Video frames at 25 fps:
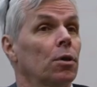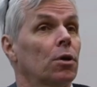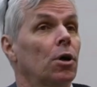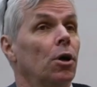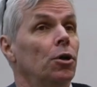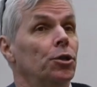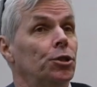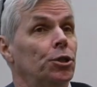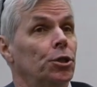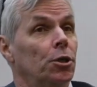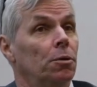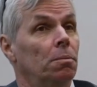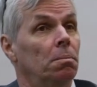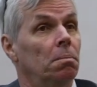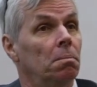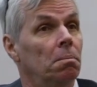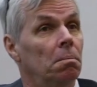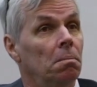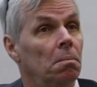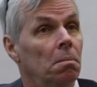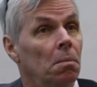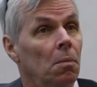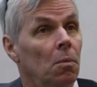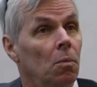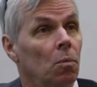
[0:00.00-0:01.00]
culture.
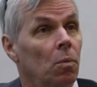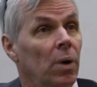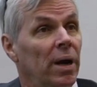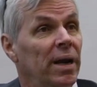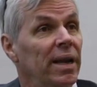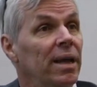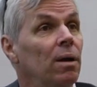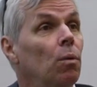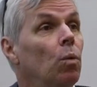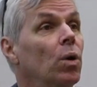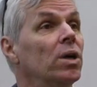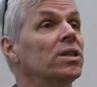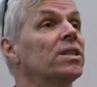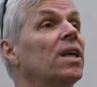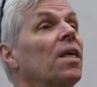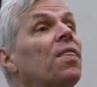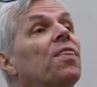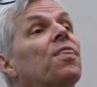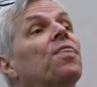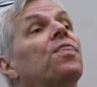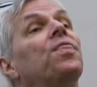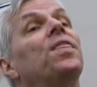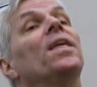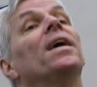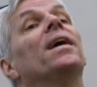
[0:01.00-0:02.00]
Right? It was a
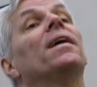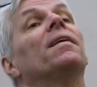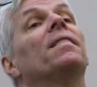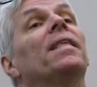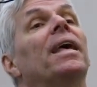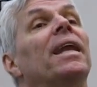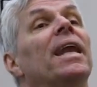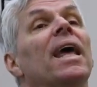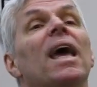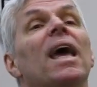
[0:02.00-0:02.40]
thing that